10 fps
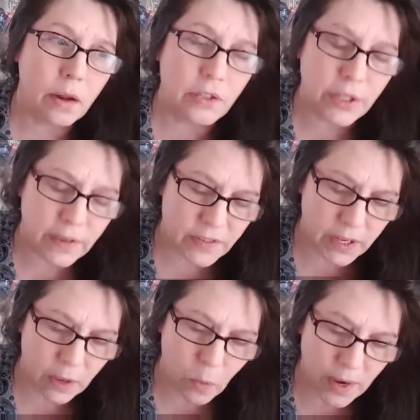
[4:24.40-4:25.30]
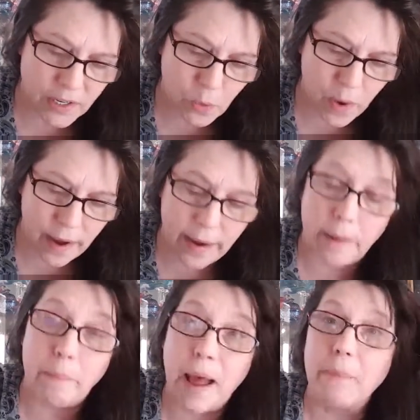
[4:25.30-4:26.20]
she lives a little ways away,
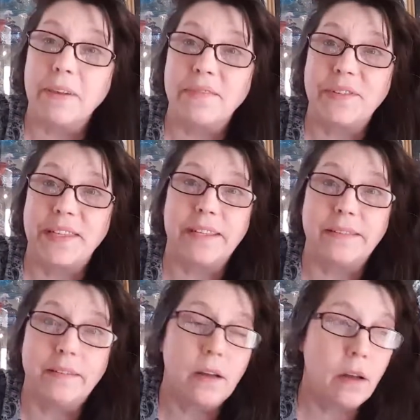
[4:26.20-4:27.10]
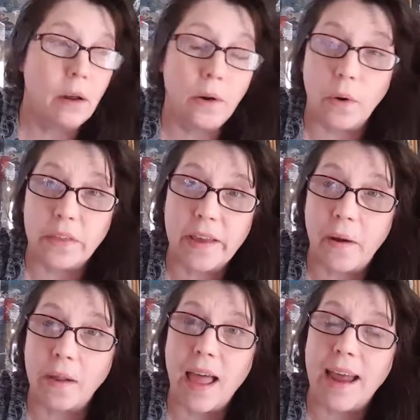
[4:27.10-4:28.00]
and Mom lives in North
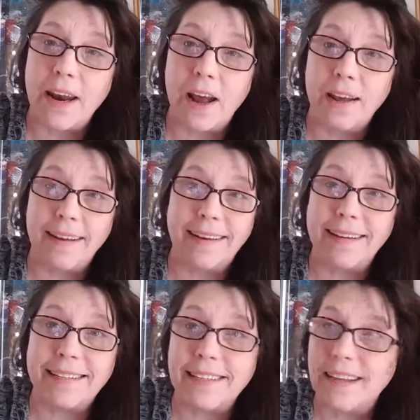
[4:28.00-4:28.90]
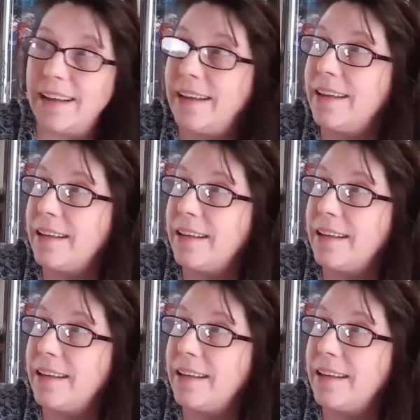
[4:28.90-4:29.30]
Carolina, and it's like,